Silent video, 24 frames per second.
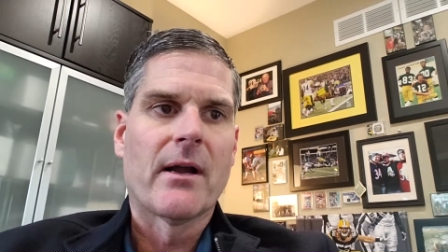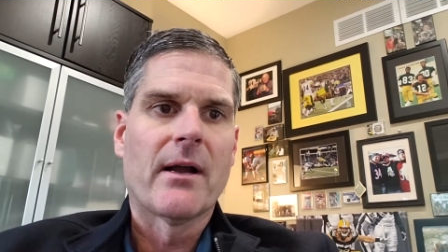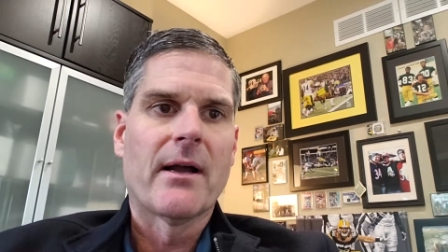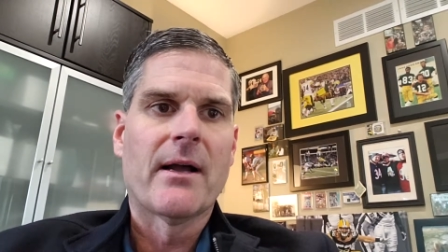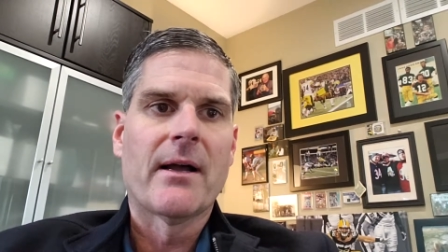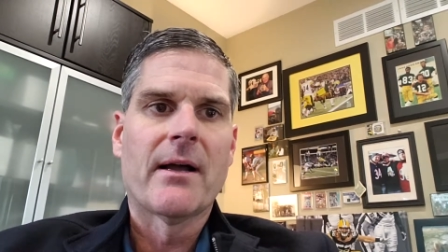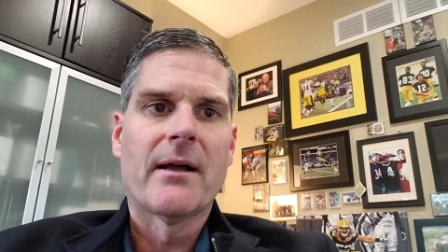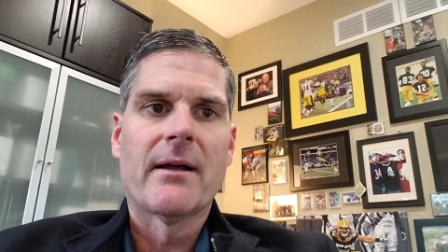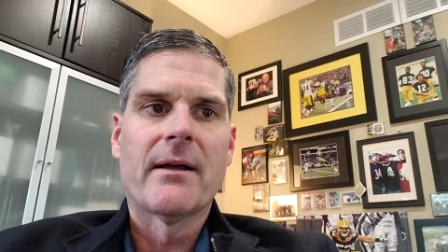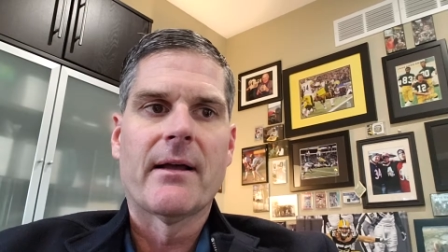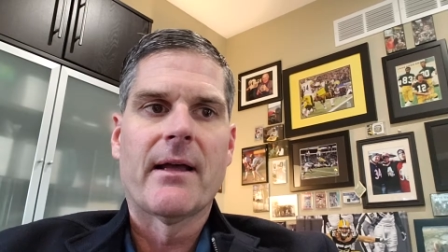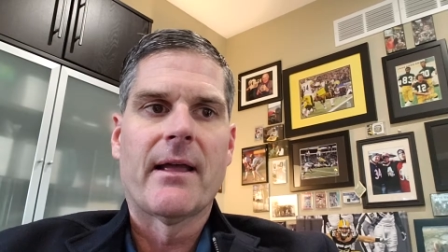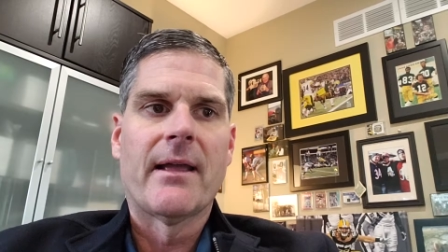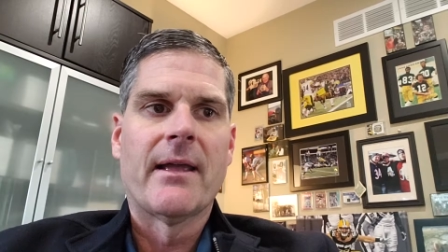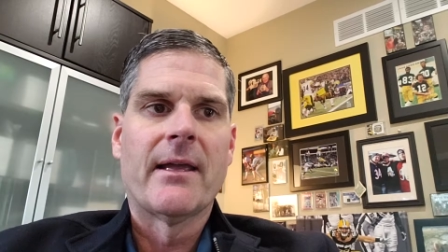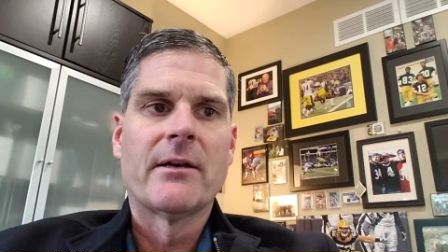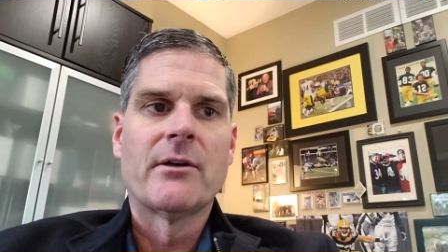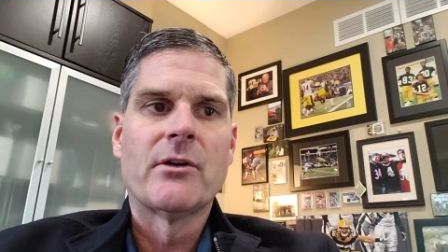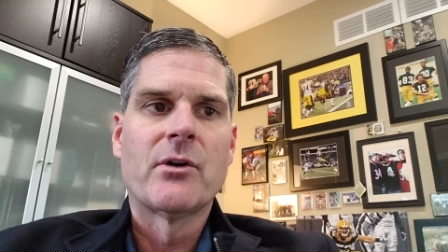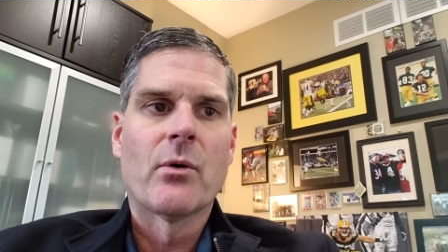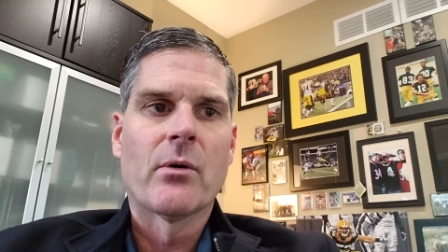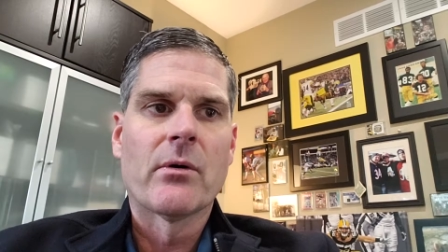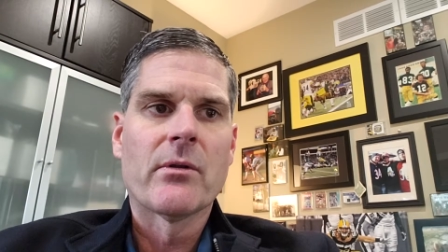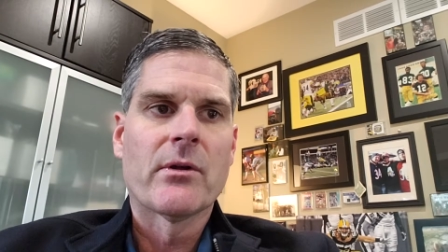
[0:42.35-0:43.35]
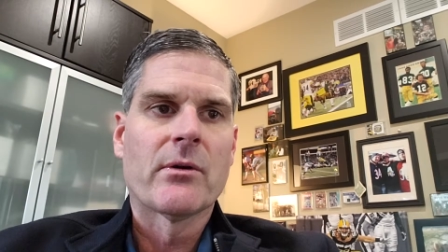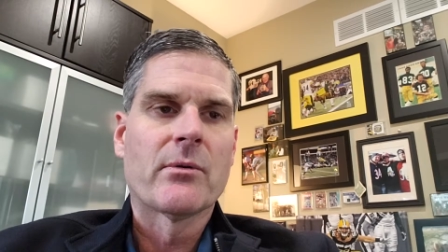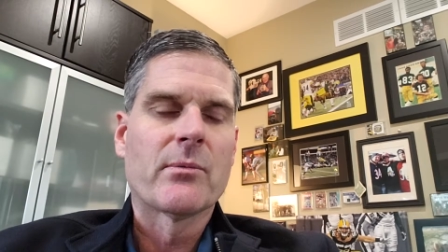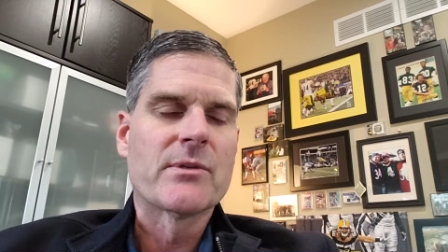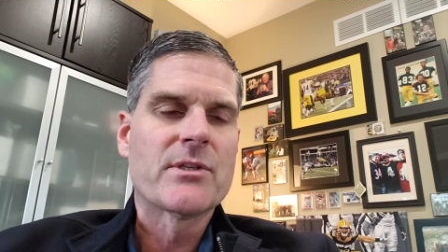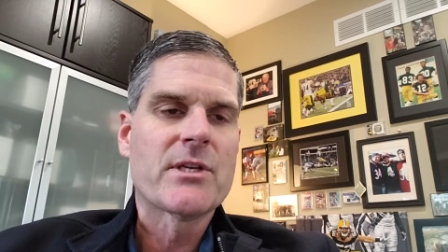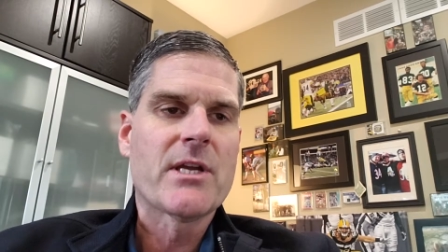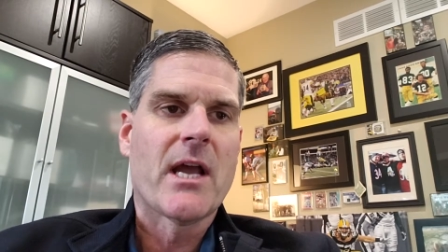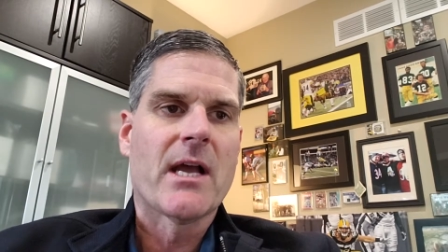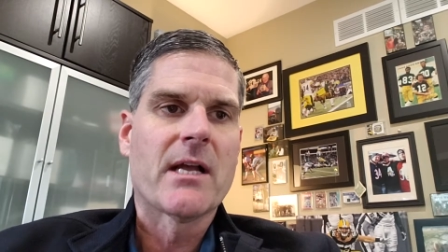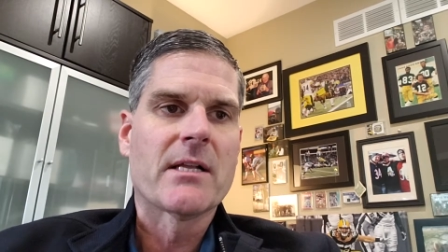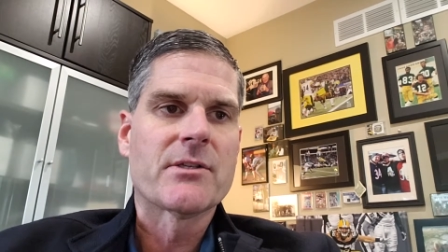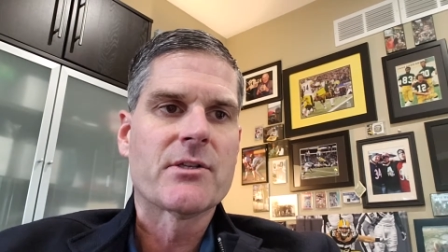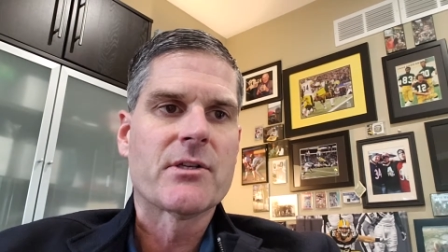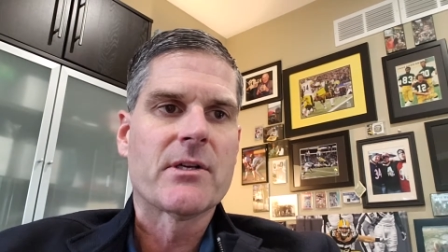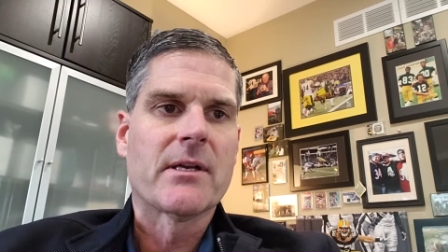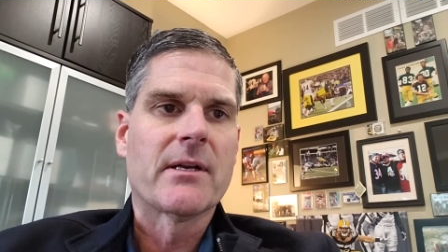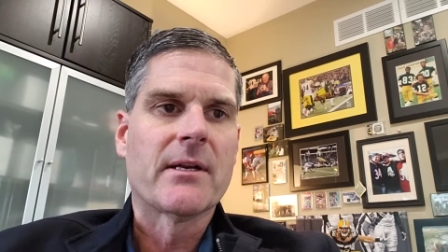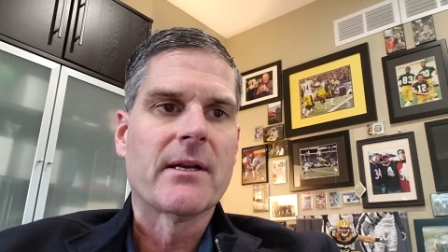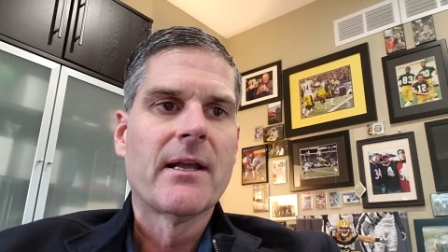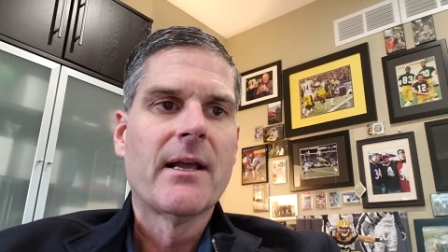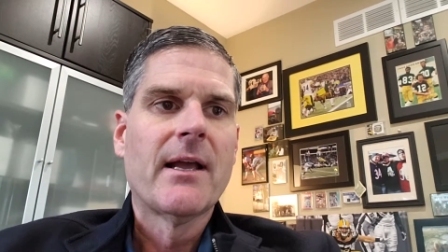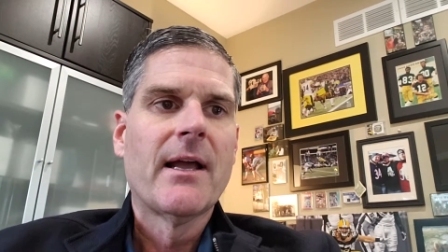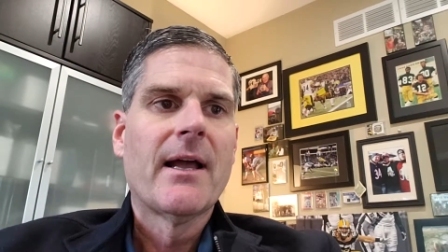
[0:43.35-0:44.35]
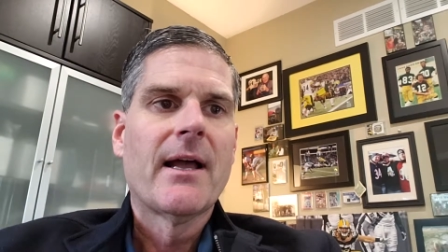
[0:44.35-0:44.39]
uh, in northern Wisconsin.